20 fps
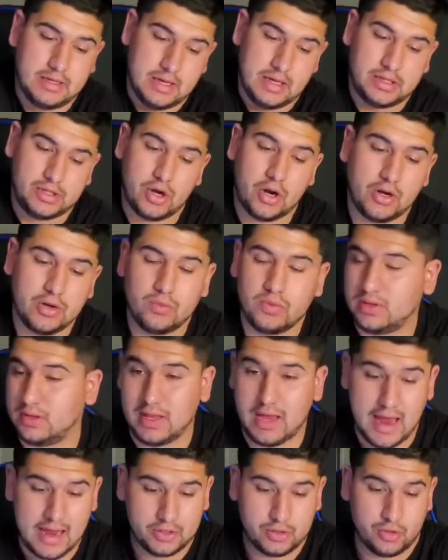started with
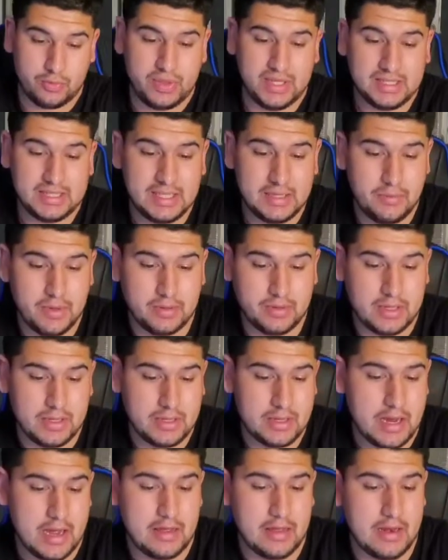the actual PC building,
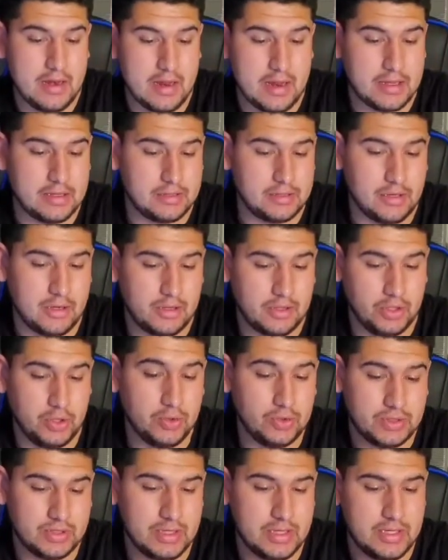and then I can start
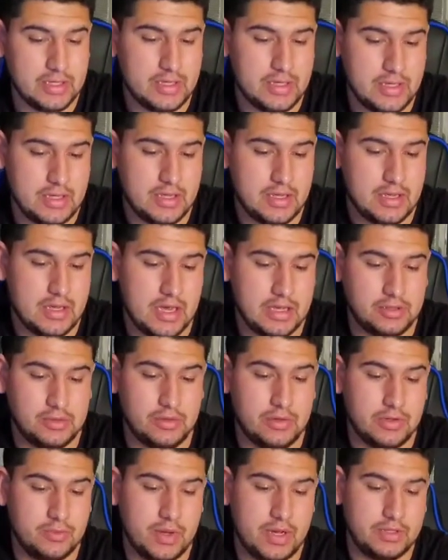using it as
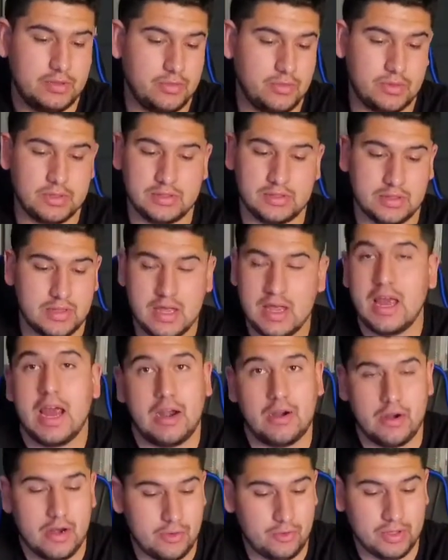soon as possible, because
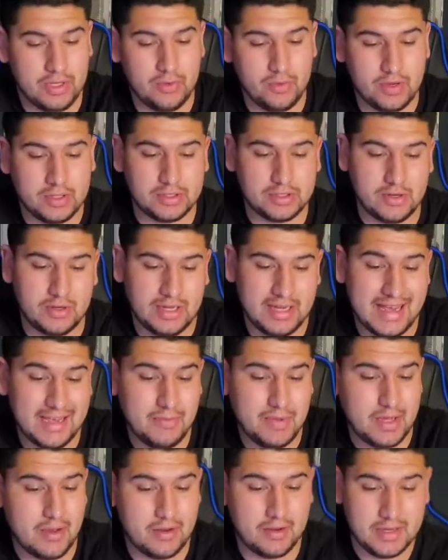I really want to start
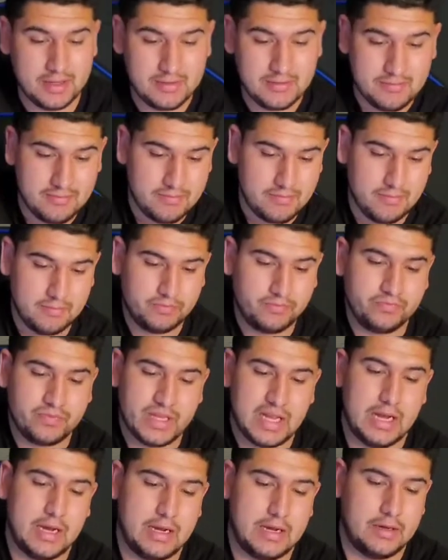gaming on it.
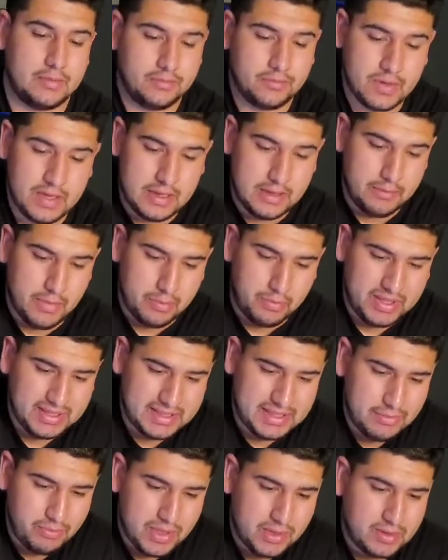My
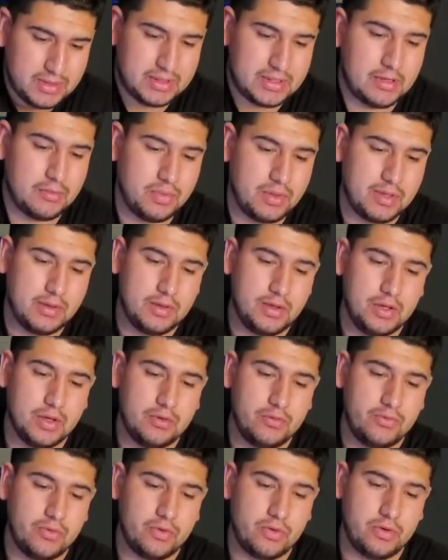PC build is going to be
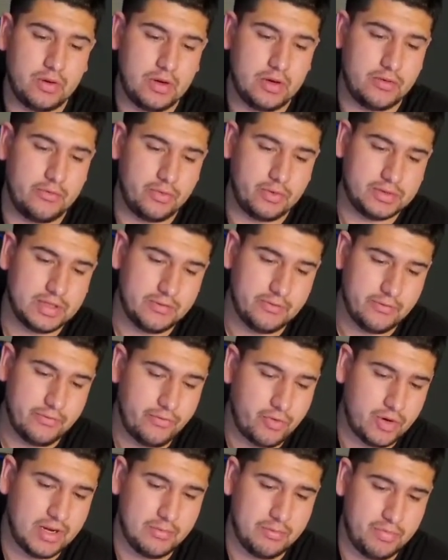good for
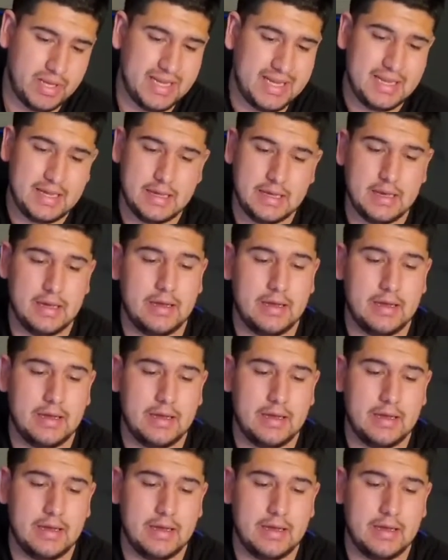1440p